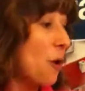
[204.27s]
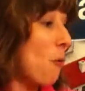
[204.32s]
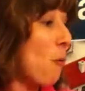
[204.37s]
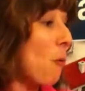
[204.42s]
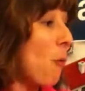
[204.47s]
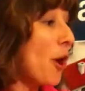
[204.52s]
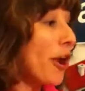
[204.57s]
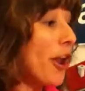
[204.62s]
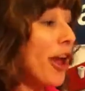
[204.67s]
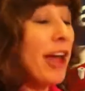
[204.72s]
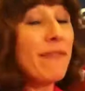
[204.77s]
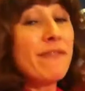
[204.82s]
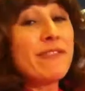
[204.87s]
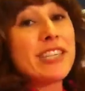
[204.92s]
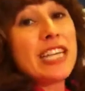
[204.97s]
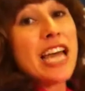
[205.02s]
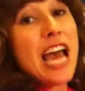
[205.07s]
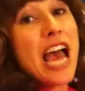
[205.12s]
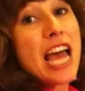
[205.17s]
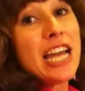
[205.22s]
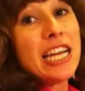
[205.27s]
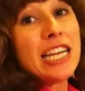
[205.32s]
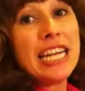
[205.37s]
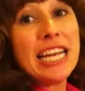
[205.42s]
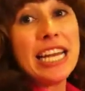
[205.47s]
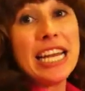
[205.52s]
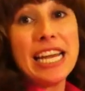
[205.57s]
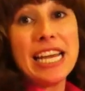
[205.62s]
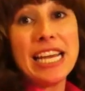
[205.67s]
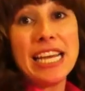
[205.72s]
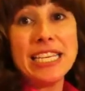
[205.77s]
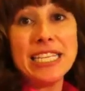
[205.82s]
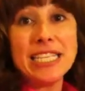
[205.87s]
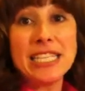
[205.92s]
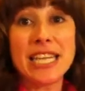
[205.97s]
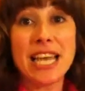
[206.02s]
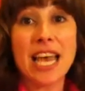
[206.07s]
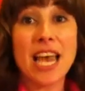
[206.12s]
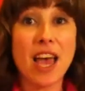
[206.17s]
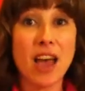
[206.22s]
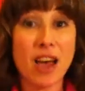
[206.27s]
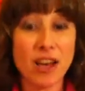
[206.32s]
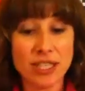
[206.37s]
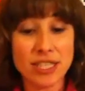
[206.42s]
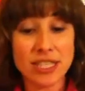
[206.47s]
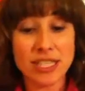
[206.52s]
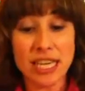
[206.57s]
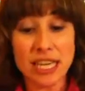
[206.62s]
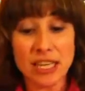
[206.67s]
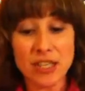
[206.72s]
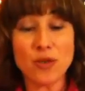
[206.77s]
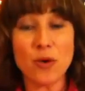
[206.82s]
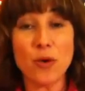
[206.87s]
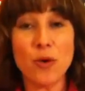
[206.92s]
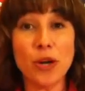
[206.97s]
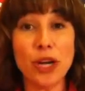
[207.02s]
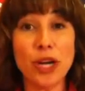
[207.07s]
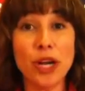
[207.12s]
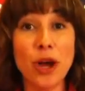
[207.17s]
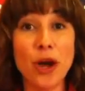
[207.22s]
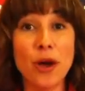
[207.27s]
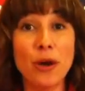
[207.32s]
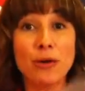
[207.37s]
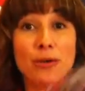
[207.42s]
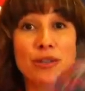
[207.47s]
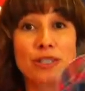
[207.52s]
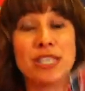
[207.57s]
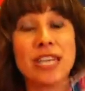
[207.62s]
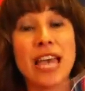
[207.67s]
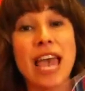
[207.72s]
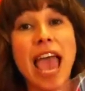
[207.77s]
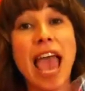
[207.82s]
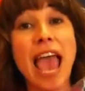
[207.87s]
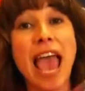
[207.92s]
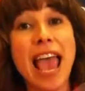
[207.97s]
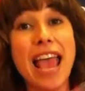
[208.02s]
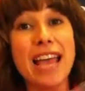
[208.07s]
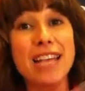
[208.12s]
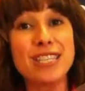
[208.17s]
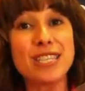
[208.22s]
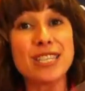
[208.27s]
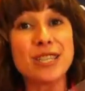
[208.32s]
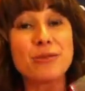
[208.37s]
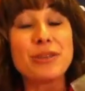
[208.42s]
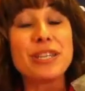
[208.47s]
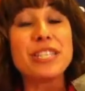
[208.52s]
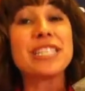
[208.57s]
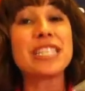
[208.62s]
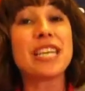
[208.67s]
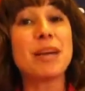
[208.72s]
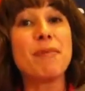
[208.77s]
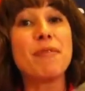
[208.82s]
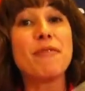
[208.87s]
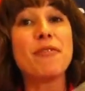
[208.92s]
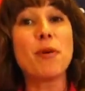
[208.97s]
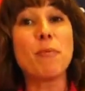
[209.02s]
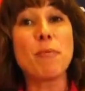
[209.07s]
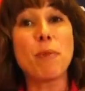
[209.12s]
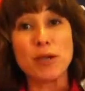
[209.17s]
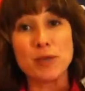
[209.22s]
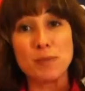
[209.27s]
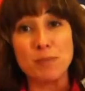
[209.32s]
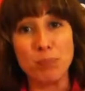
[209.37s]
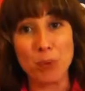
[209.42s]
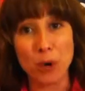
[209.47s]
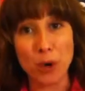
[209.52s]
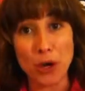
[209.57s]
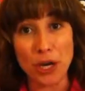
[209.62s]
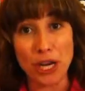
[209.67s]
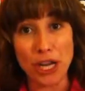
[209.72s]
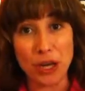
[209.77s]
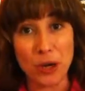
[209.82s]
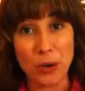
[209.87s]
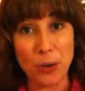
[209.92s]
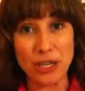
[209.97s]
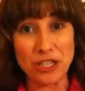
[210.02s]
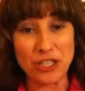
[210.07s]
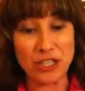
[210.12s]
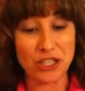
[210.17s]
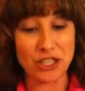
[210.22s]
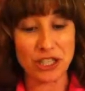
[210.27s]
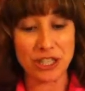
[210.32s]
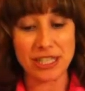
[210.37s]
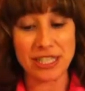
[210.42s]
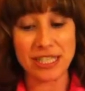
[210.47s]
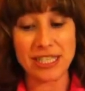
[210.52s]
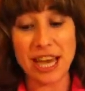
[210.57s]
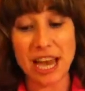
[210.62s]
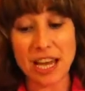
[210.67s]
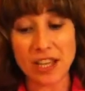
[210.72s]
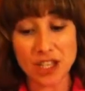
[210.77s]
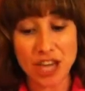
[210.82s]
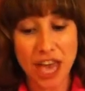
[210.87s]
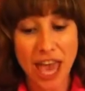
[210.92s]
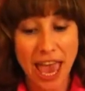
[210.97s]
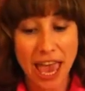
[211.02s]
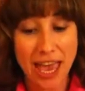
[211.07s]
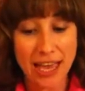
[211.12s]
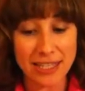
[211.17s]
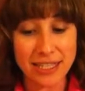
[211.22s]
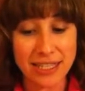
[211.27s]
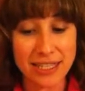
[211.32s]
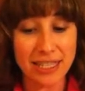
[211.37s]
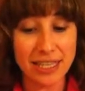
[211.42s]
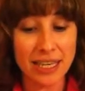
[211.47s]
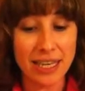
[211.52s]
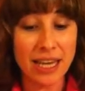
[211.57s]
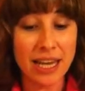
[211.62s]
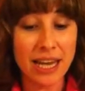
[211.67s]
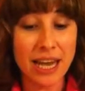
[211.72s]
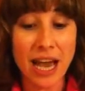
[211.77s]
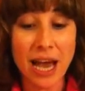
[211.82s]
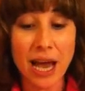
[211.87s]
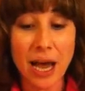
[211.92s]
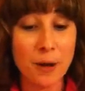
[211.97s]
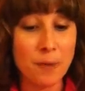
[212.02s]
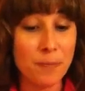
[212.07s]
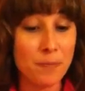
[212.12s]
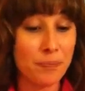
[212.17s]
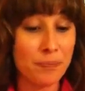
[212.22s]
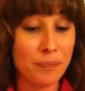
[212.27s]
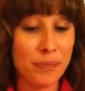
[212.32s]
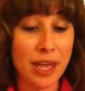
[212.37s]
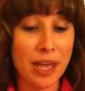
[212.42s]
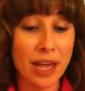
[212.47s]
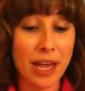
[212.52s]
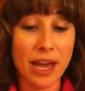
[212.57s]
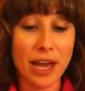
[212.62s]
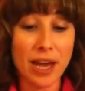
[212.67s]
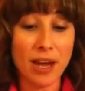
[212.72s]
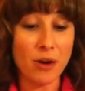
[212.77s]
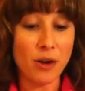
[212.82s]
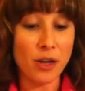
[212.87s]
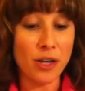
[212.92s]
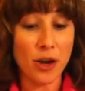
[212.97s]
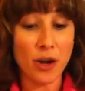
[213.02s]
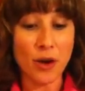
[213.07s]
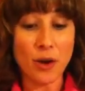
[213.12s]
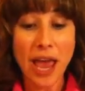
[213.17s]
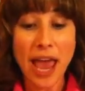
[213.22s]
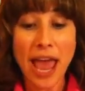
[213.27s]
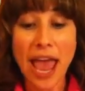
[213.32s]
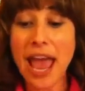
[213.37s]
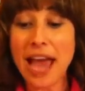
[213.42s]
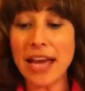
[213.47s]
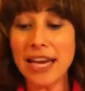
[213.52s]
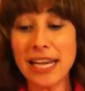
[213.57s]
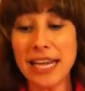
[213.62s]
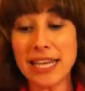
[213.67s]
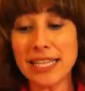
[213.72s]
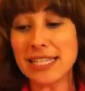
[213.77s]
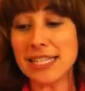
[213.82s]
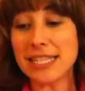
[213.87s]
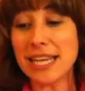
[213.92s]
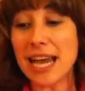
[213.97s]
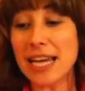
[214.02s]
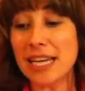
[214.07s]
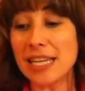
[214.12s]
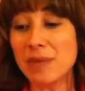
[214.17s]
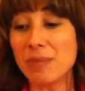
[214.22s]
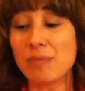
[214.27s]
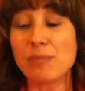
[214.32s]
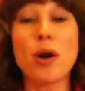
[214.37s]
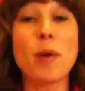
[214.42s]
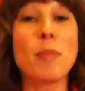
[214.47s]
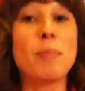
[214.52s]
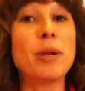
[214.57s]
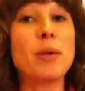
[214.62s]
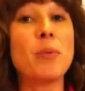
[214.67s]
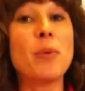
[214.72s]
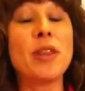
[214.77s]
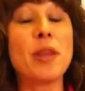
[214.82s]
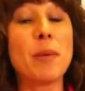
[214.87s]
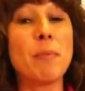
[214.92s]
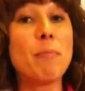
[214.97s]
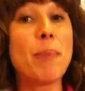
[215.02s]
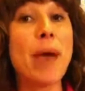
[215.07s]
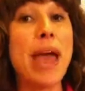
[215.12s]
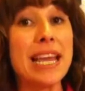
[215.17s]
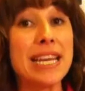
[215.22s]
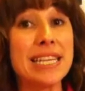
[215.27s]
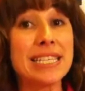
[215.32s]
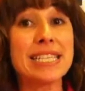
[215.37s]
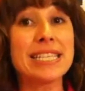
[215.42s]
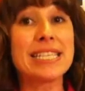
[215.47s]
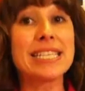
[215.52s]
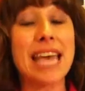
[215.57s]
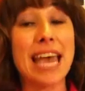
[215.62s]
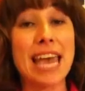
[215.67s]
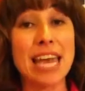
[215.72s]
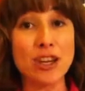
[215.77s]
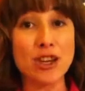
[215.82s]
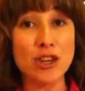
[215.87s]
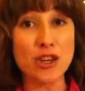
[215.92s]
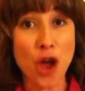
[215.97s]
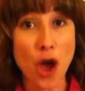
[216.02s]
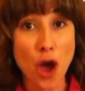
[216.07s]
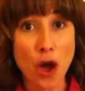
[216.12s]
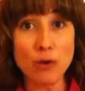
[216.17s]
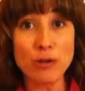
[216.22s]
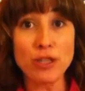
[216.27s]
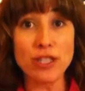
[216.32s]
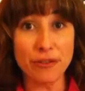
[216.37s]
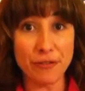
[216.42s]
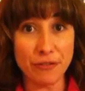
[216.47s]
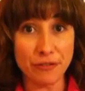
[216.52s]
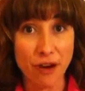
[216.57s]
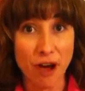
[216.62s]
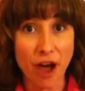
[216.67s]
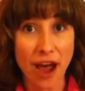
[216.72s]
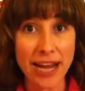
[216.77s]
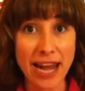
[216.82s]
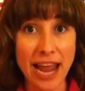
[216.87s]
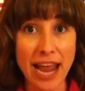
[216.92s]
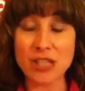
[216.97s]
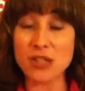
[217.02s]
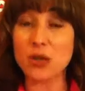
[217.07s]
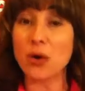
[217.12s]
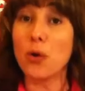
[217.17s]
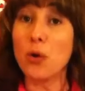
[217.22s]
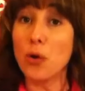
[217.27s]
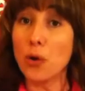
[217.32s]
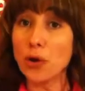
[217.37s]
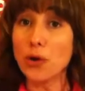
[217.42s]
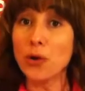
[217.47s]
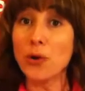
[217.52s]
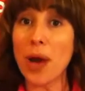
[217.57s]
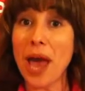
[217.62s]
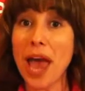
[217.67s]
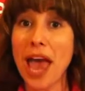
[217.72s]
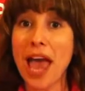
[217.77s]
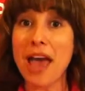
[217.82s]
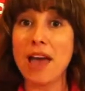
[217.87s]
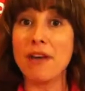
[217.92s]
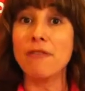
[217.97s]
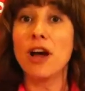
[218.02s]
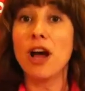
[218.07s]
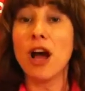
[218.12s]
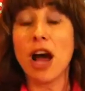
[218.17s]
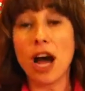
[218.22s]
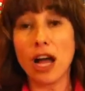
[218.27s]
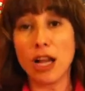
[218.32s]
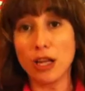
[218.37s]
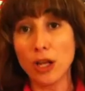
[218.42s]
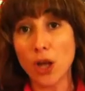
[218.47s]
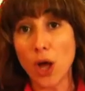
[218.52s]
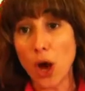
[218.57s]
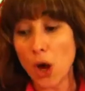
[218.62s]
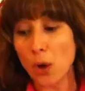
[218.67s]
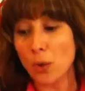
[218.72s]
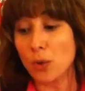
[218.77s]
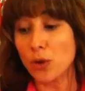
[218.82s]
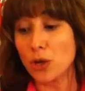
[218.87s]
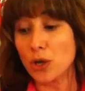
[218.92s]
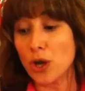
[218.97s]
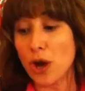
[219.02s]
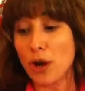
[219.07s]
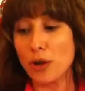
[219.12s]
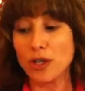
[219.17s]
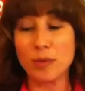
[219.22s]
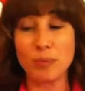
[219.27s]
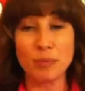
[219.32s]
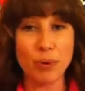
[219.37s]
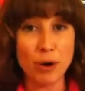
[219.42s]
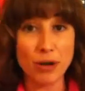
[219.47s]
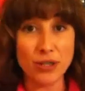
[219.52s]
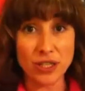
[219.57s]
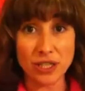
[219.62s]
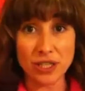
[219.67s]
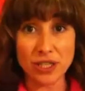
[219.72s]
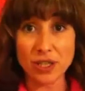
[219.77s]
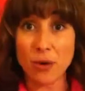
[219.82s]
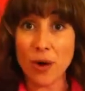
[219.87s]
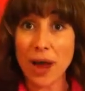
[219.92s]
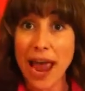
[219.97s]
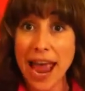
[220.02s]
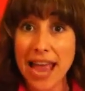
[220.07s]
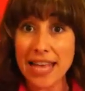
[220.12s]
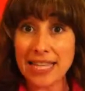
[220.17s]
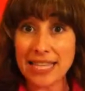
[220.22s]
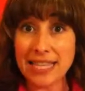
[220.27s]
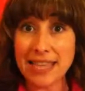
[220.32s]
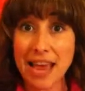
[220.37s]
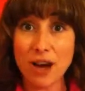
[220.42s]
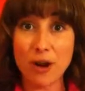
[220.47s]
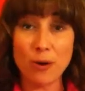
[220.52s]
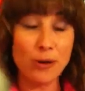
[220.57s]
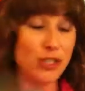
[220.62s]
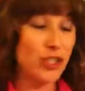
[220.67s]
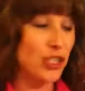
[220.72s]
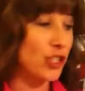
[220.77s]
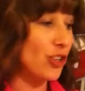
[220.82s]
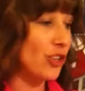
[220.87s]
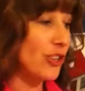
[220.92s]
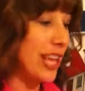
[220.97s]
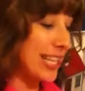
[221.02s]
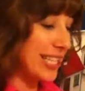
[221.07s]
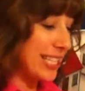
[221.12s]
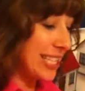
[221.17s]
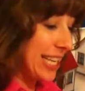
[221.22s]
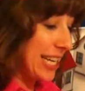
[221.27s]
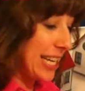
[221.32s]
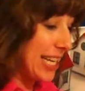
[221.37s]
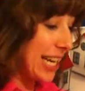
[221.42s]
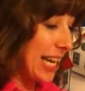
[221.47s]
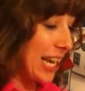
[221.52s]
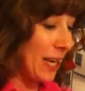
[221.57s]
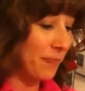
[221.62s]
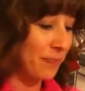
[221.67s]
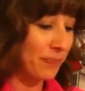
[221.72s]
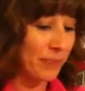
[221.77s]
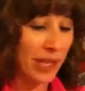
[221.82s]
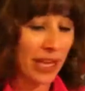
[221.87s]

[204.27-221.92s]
What I've done is 6 audios answering some of your most burning questions, such as, how to get started in property when the banks are saying no to finance or you have a low or no deposit. So I answer that question on that CD.